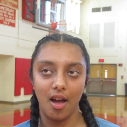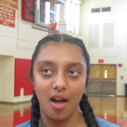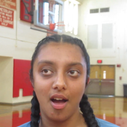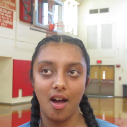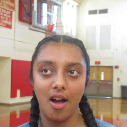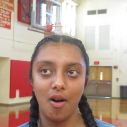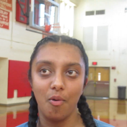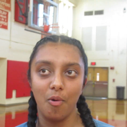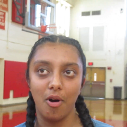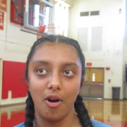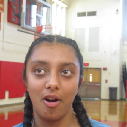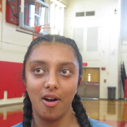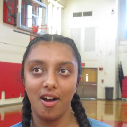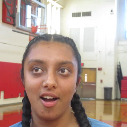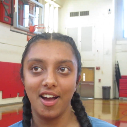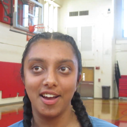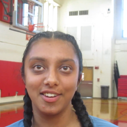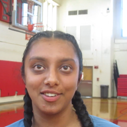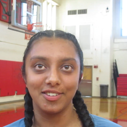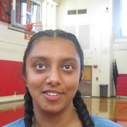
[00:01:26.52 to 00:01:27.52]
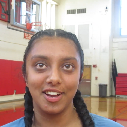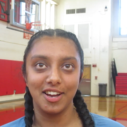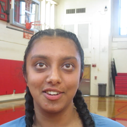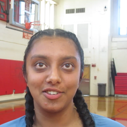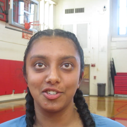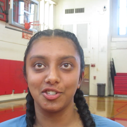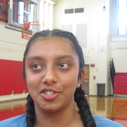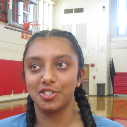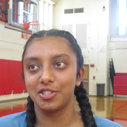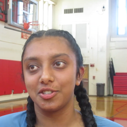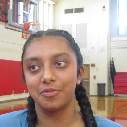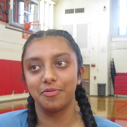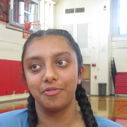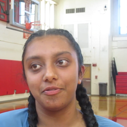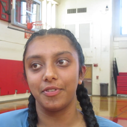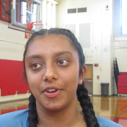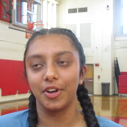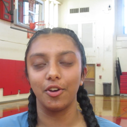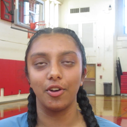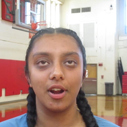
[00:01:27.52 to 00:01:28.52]
Well, I just
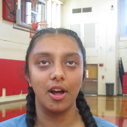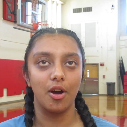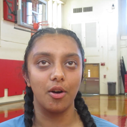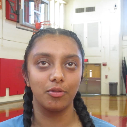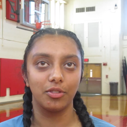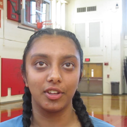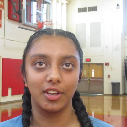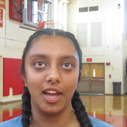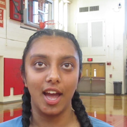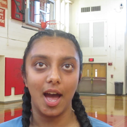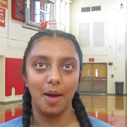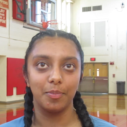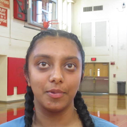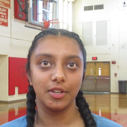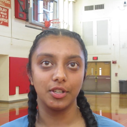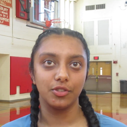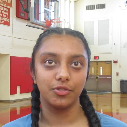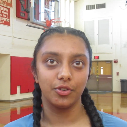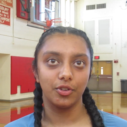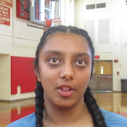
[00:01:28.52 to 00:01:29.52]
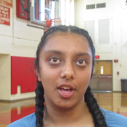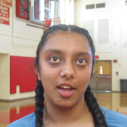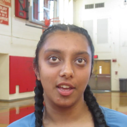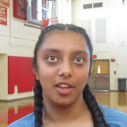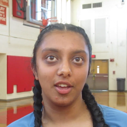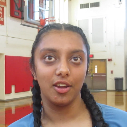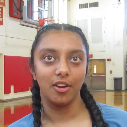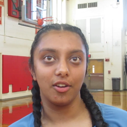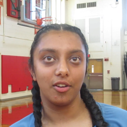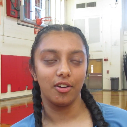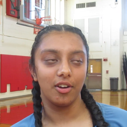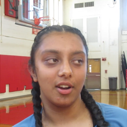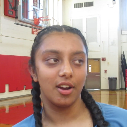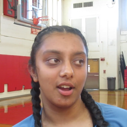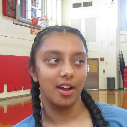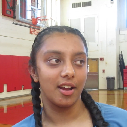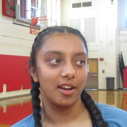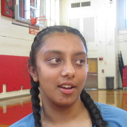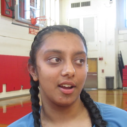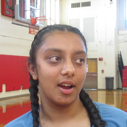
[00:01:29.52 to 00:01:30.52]
figured out the captains for that year, and
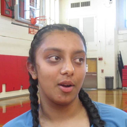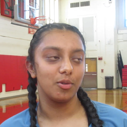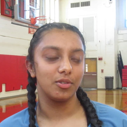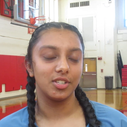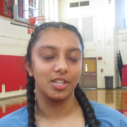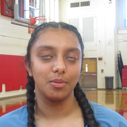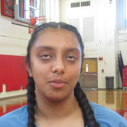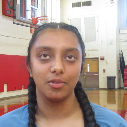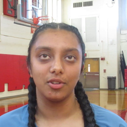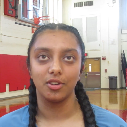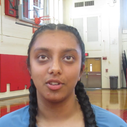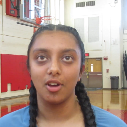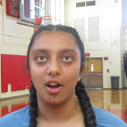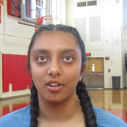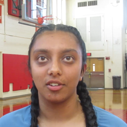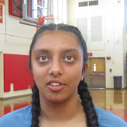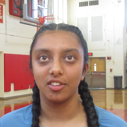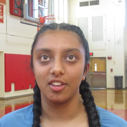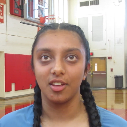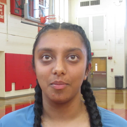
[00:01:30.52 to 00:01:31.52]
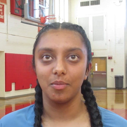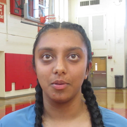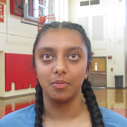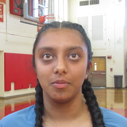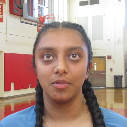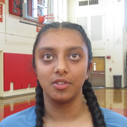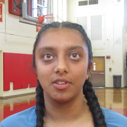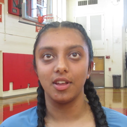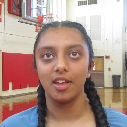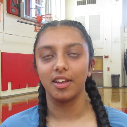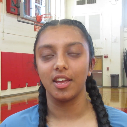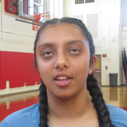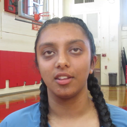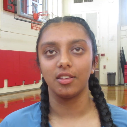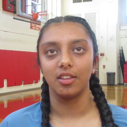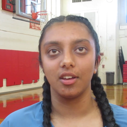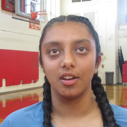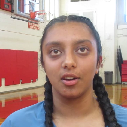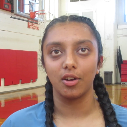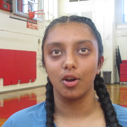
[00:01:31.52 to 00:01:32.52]
I was able to talk to them and
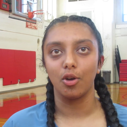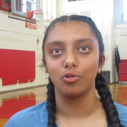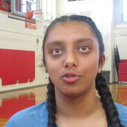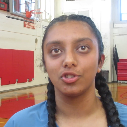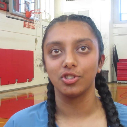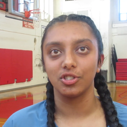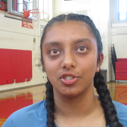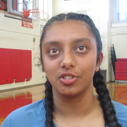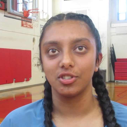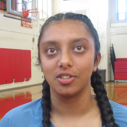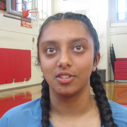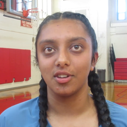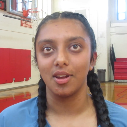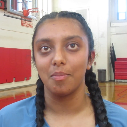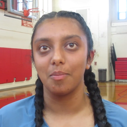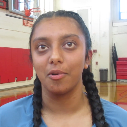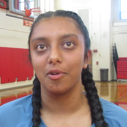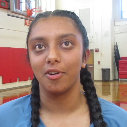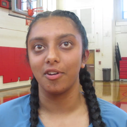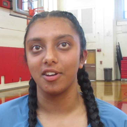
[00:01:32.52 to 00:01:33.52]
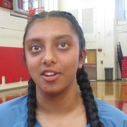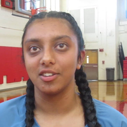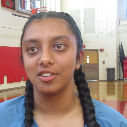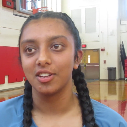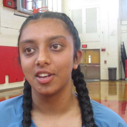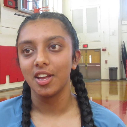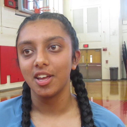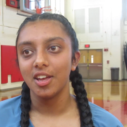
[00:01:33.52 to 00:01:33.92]
get the coach's number and